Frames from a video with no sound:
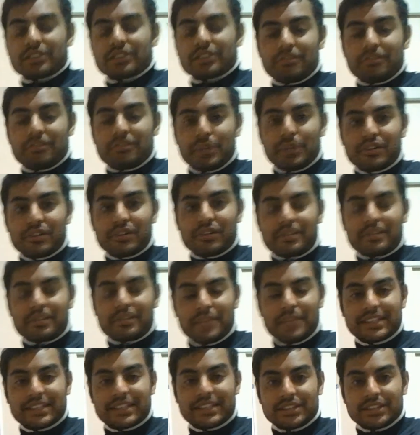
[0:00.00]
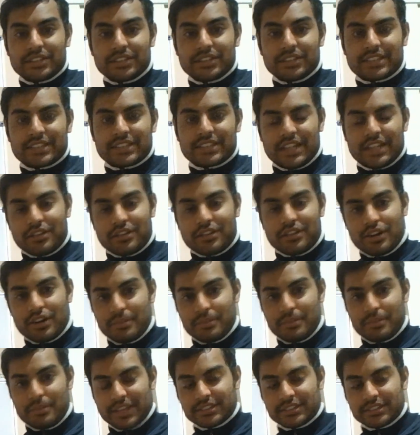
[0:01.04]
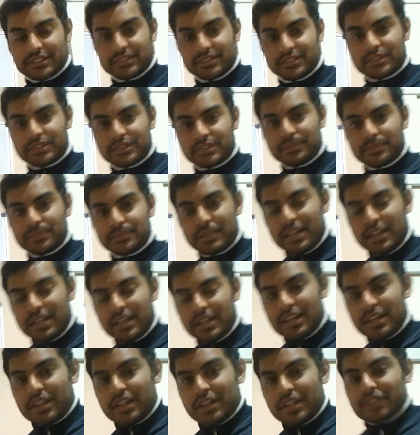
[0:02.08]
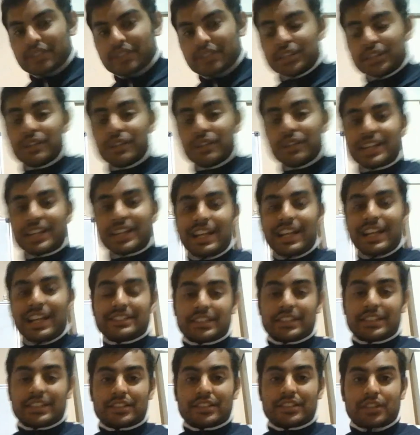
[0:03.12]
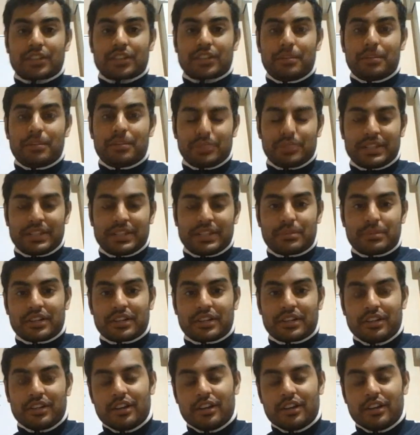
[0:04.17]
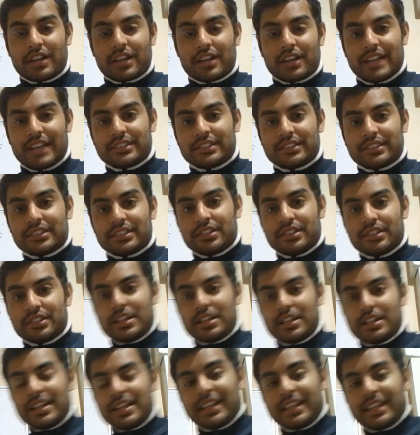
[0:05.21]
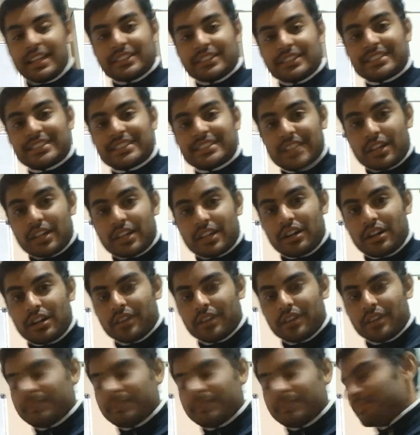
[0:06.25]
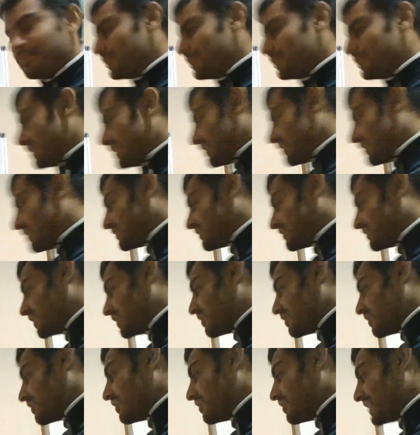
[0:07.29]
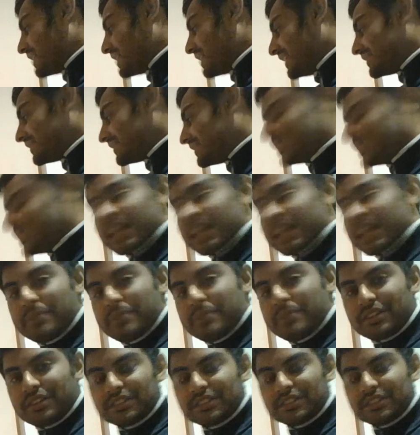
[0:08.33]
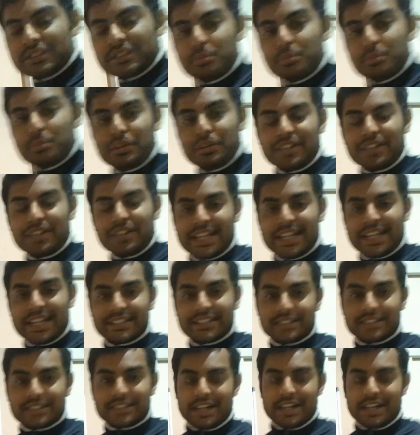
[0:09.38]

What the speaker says: of both metals and non-metals. So the classic example that we're going to look at is silicon. Silicon has the chemical symbol Si,